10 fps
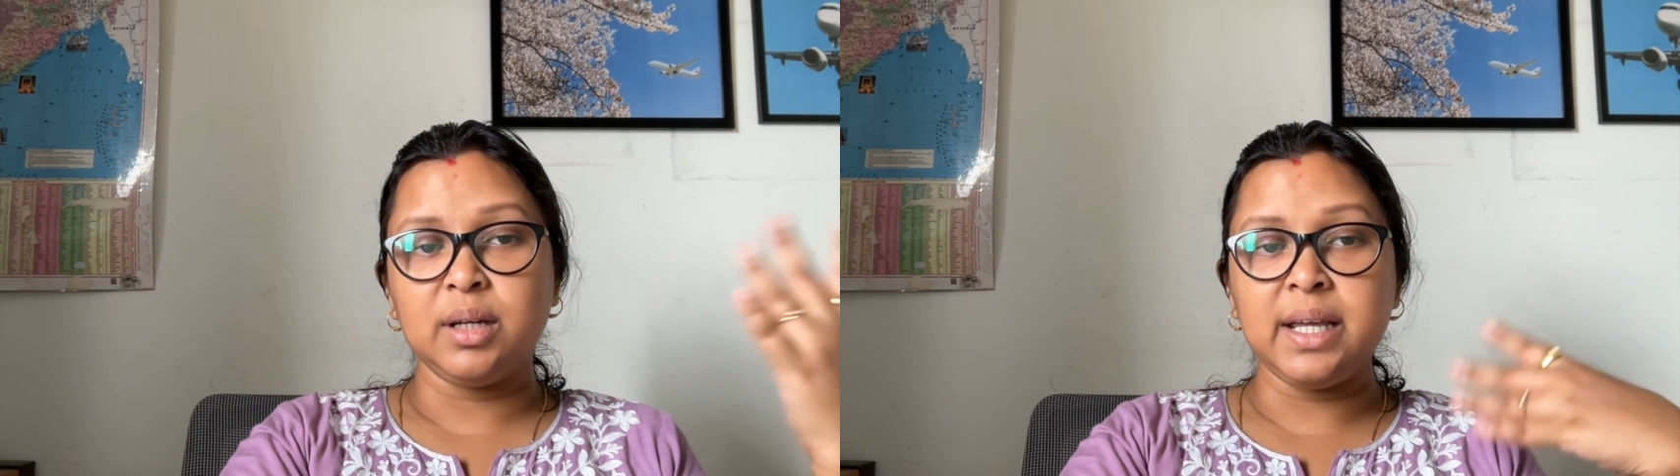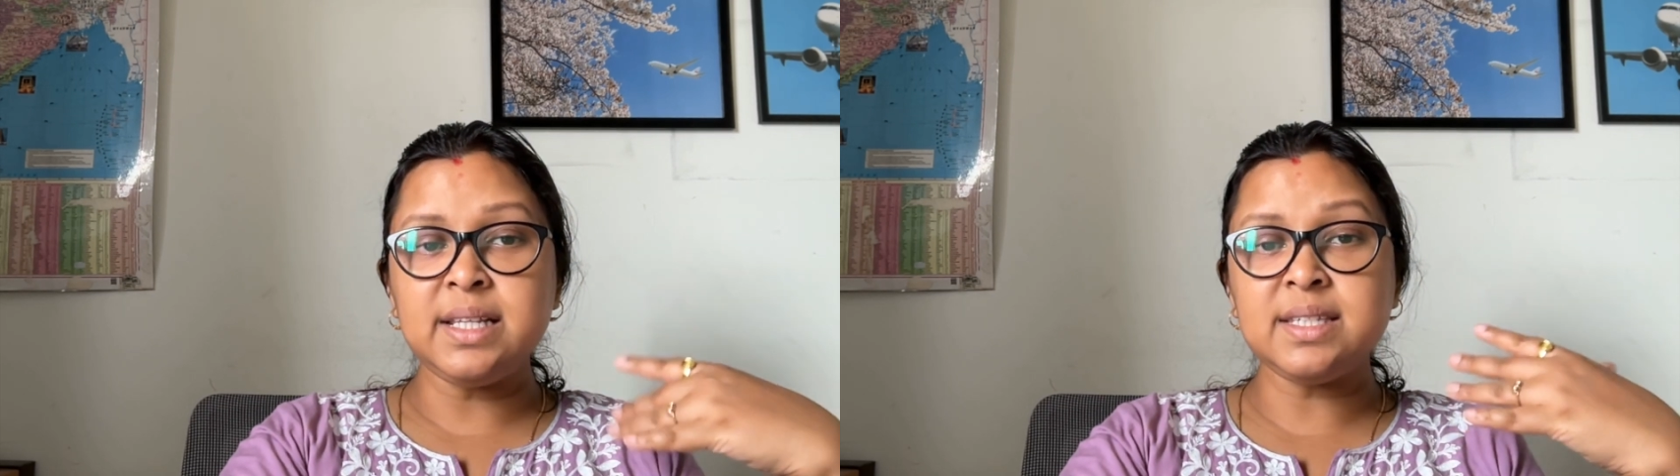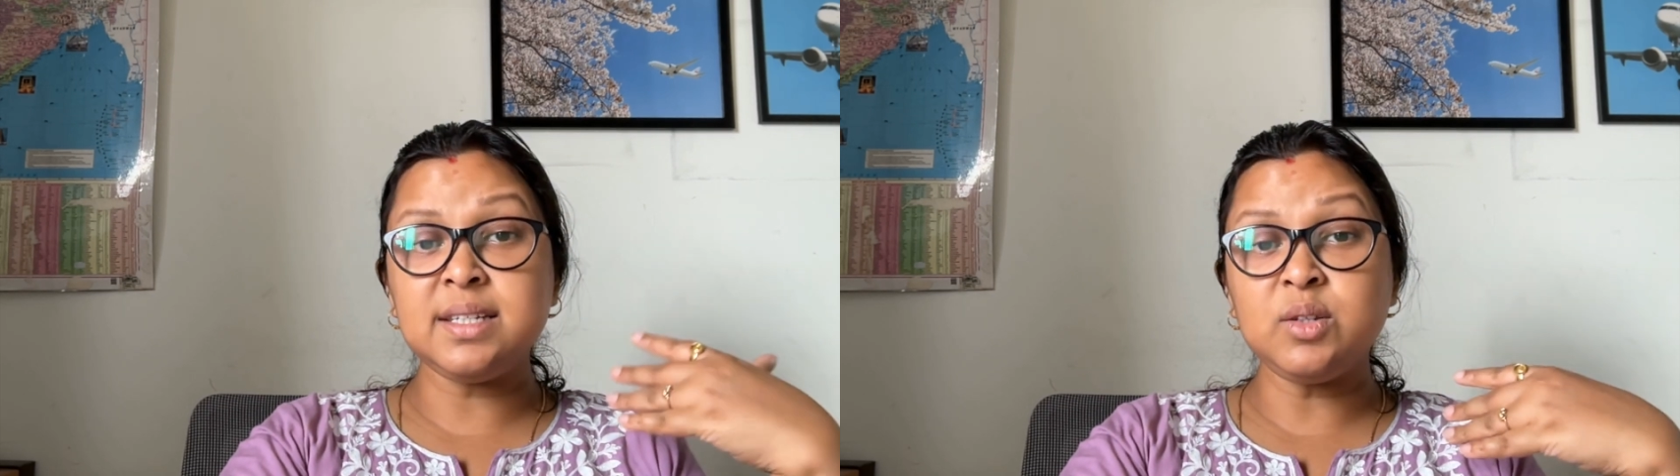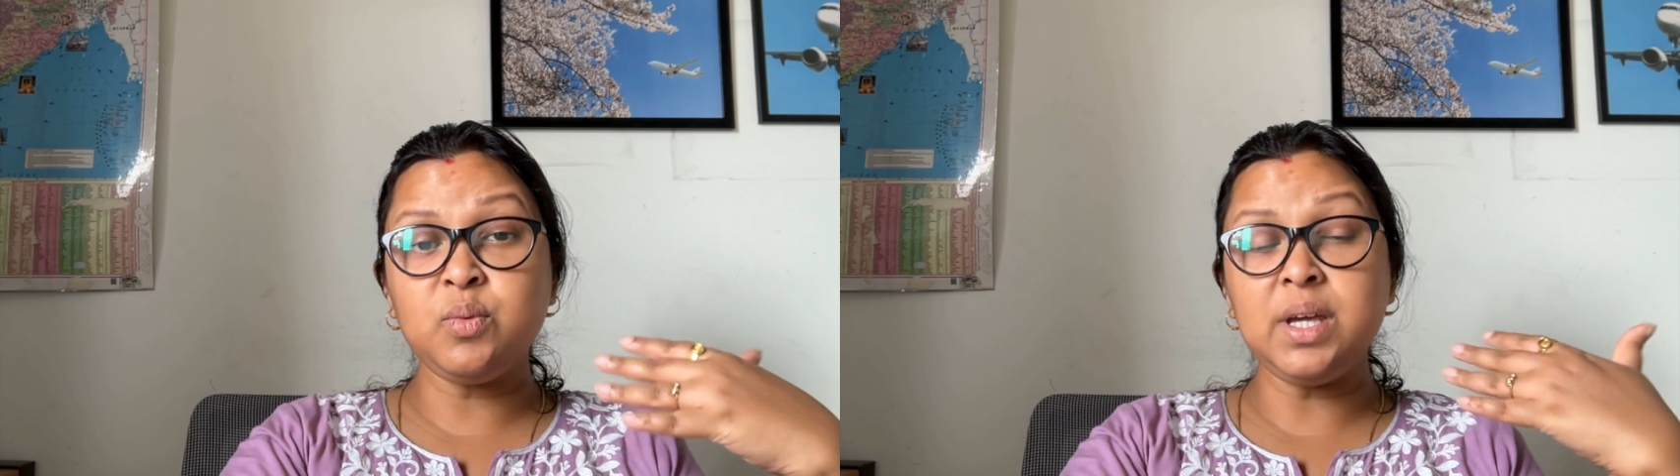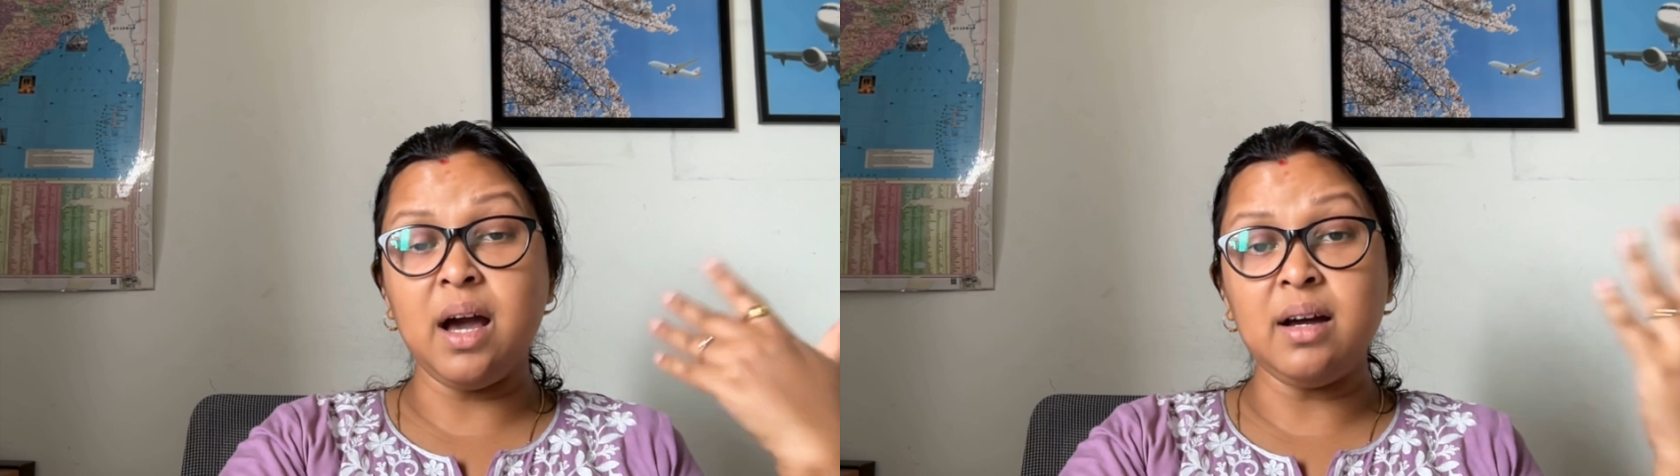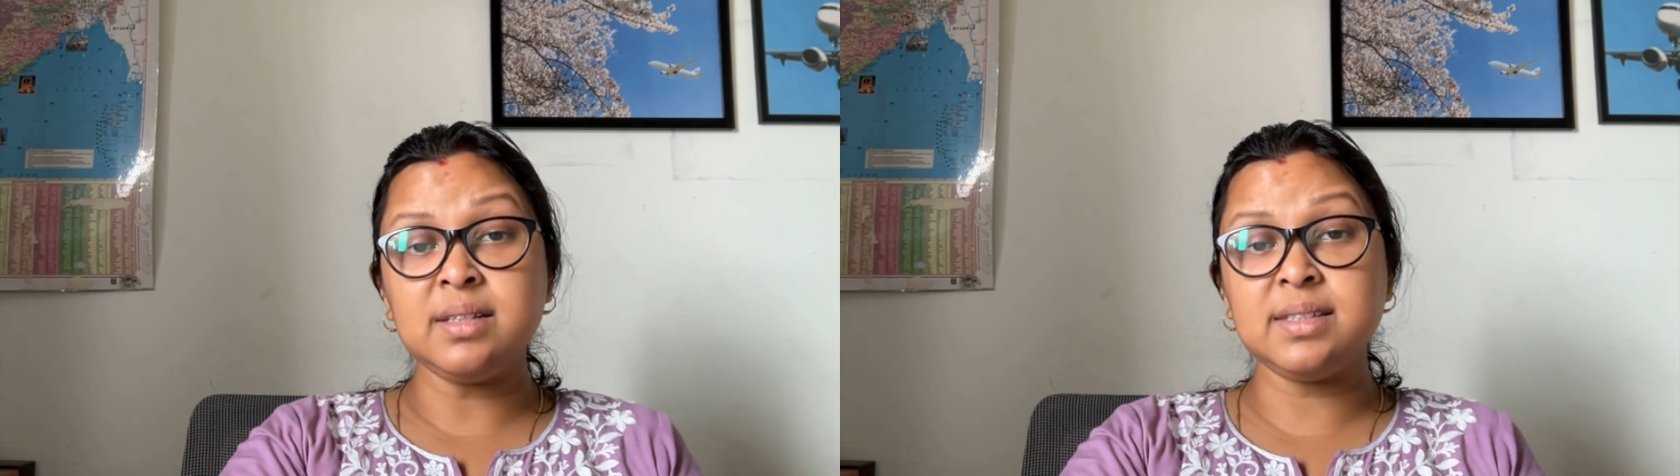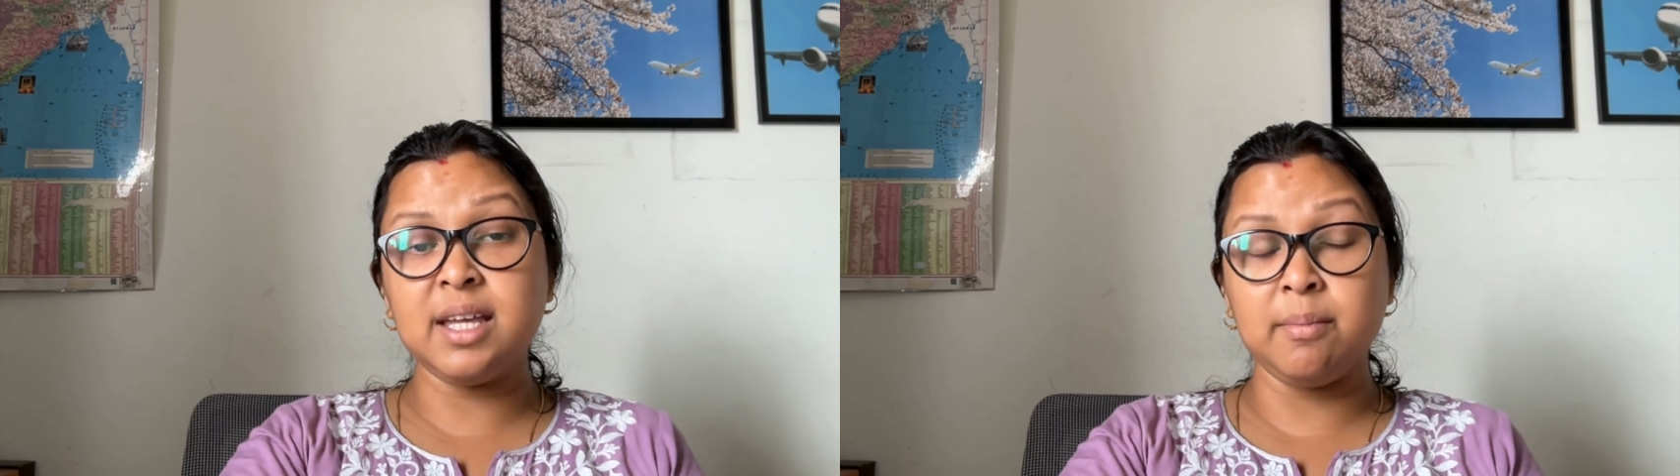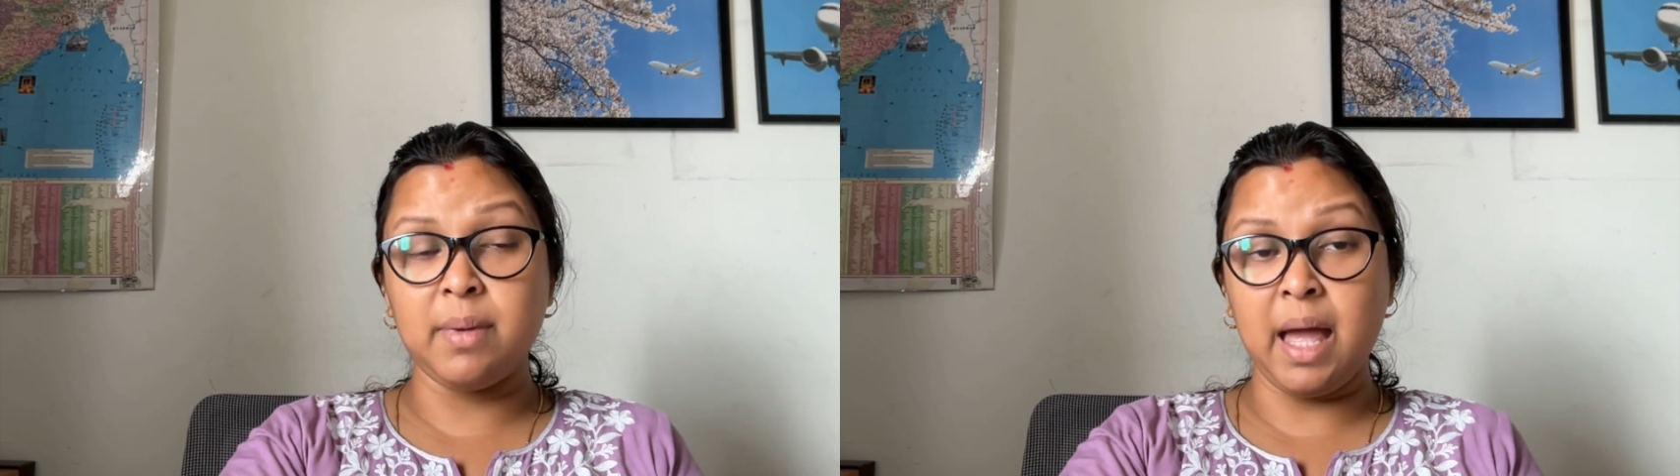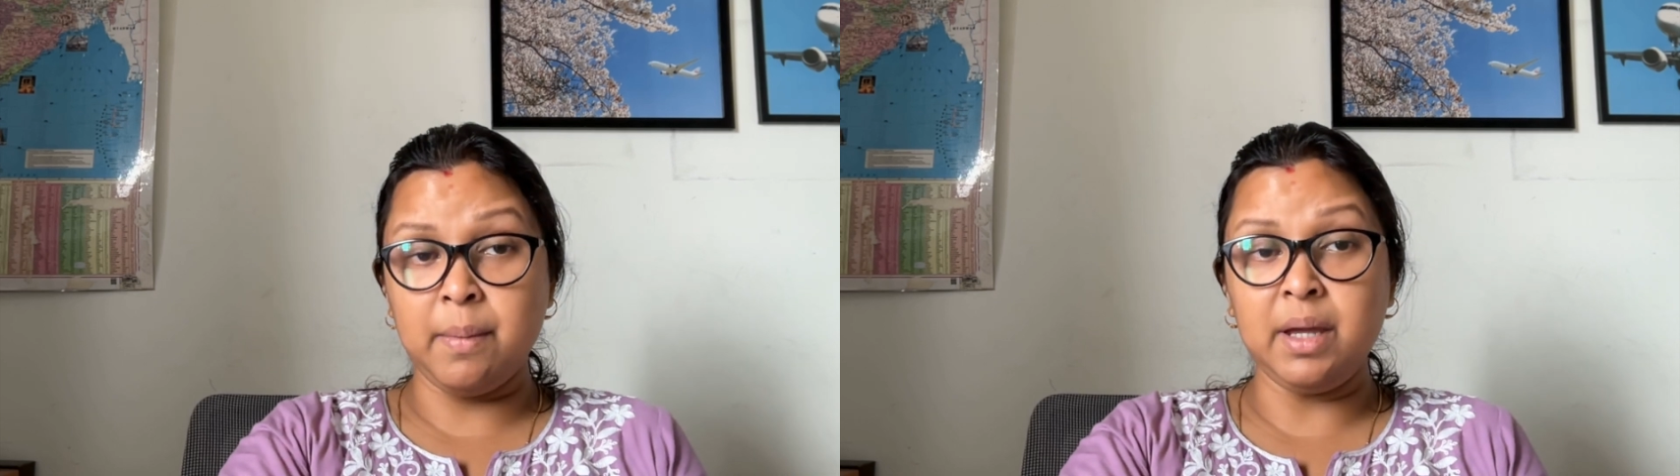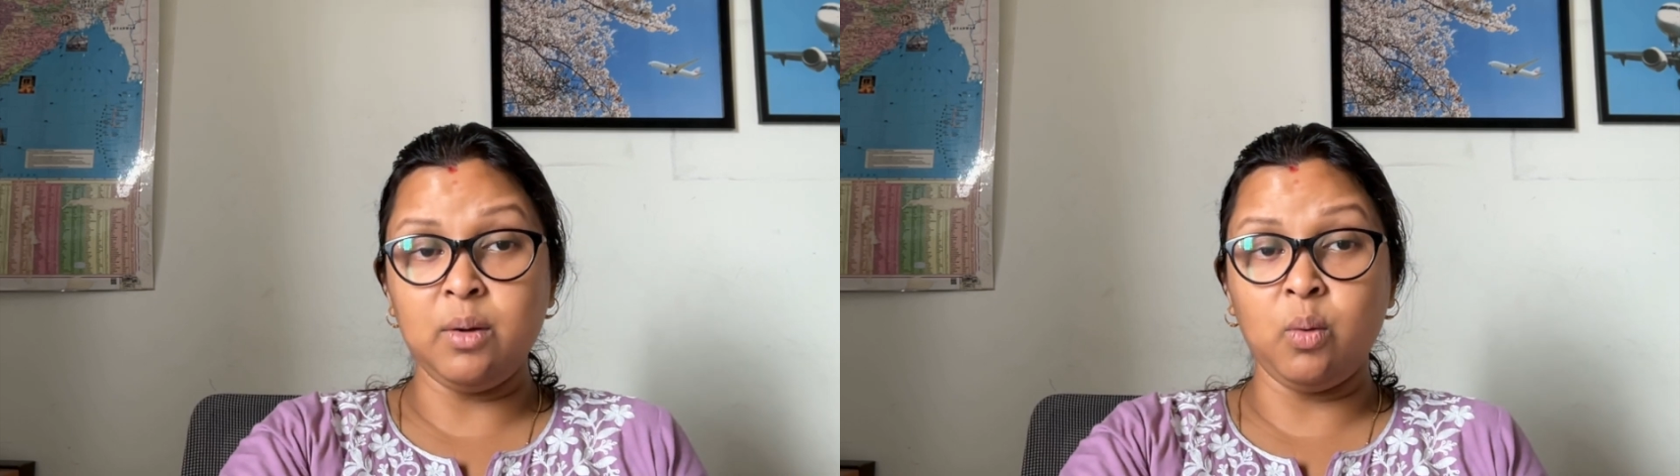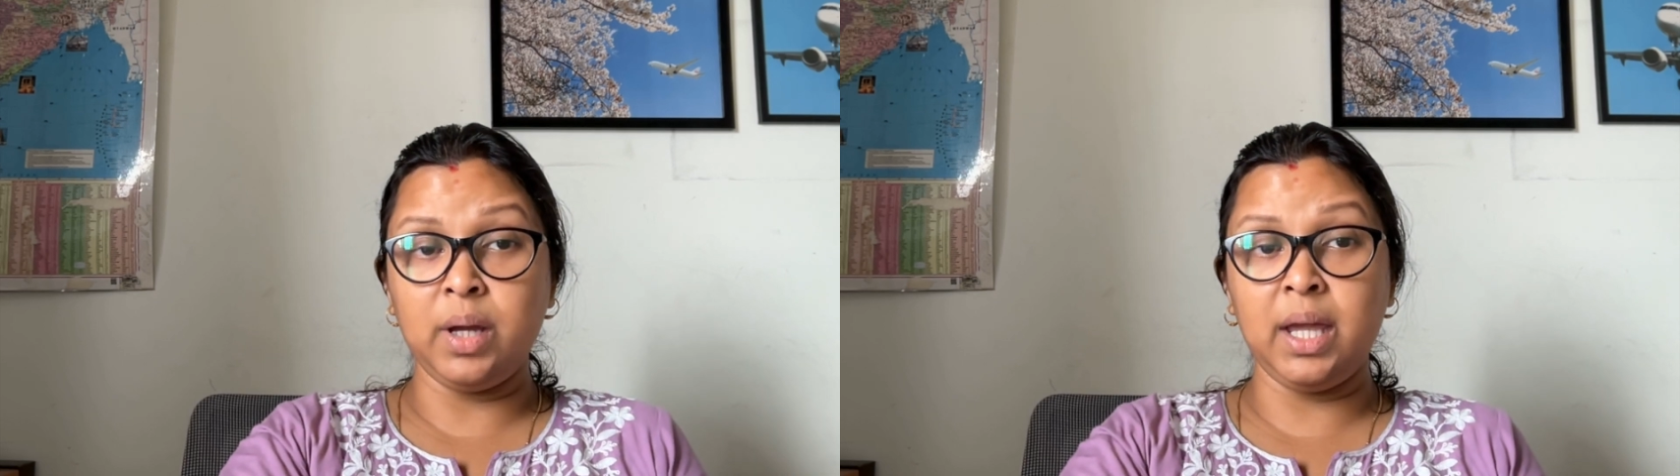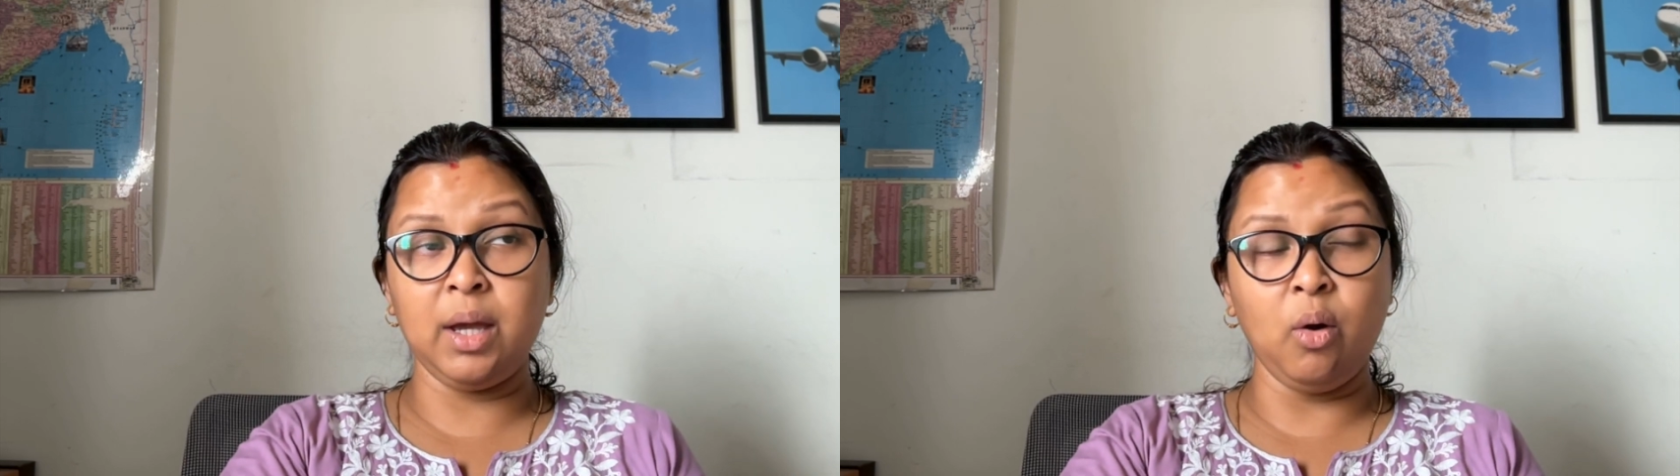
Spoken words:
Instead, we ask them, am I okay?